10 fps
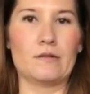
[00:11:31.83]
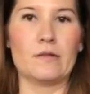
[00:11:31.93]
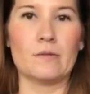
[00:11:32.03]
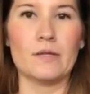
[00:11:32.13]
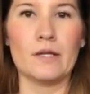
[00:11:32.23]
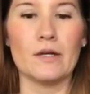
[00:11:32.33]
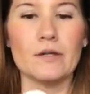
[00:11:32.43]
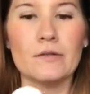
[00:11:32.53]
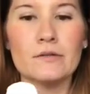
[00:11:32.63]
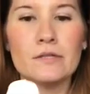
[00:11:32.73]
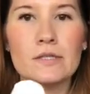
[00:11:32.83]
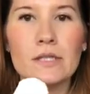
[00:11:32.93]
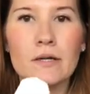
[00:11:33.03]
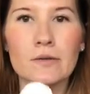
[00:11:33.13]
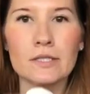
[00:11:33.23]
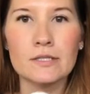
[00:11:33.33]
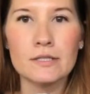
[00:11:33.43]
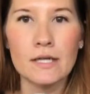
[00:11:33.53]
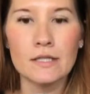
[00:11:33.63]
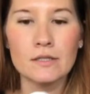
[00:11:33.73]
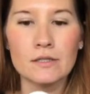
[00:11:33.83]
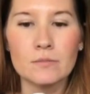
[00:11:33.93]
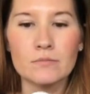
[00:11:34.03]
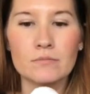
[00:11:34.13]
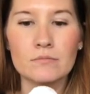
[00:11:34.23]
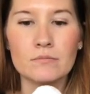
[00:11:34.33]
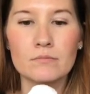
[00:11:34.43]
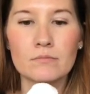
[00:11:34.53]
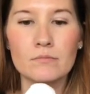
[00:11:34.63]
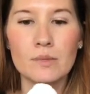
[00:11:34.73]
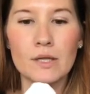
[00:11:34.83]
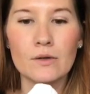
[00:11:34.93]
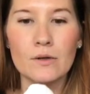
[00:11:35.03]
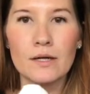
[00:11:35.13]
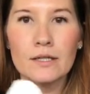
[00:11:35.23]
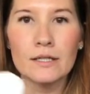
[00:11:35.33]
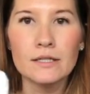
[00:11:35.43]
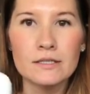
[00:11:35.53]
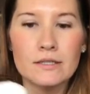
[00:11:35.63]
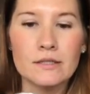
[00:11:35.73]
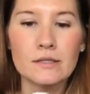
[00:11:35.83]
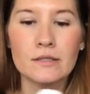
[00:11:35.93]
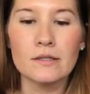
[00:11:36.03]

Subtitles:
There we go. See how we just tied a little bow on it?